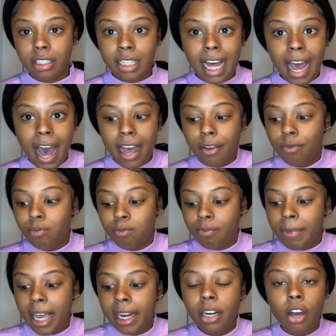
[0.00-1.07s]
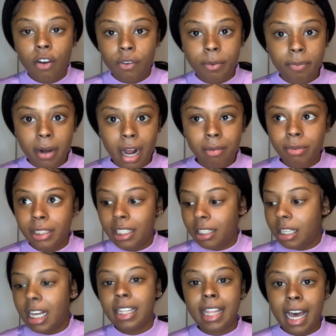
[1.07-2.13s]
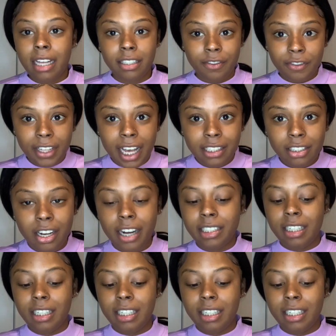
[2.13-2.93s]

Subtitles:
Like I've made over probably 1,000 flashcards.